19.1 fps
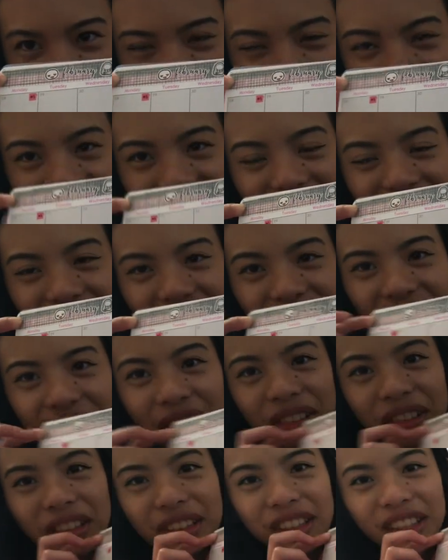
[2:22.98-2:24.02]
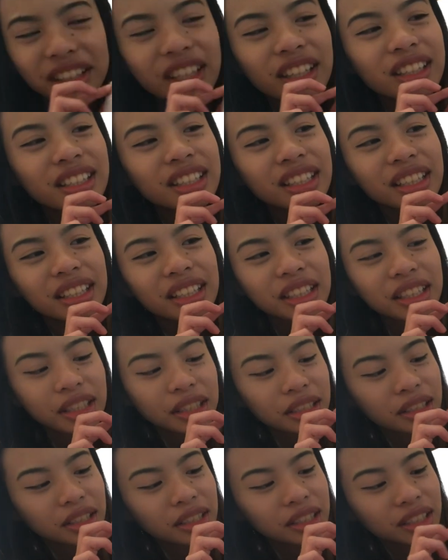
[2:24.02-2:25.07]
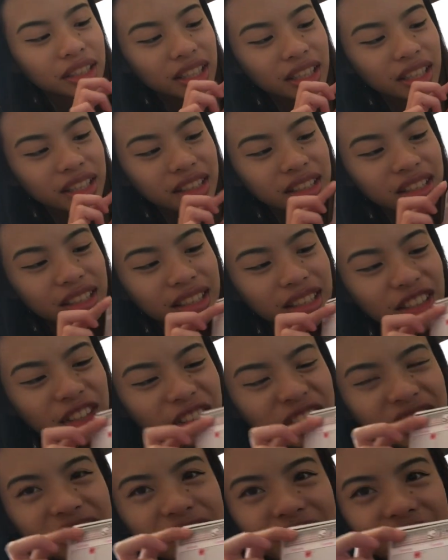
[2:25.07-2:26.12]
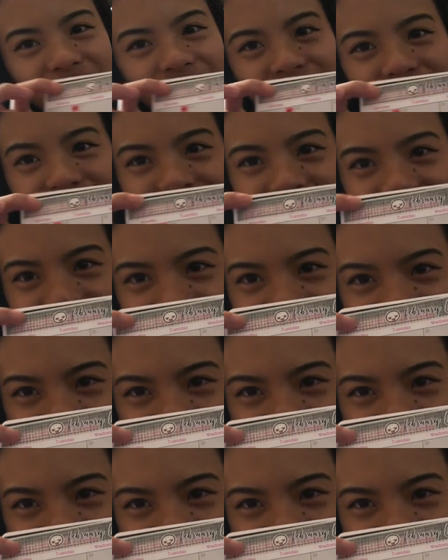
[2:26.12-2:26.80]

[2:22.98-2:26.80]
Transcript: I didn't really like how it looked. And you could still see it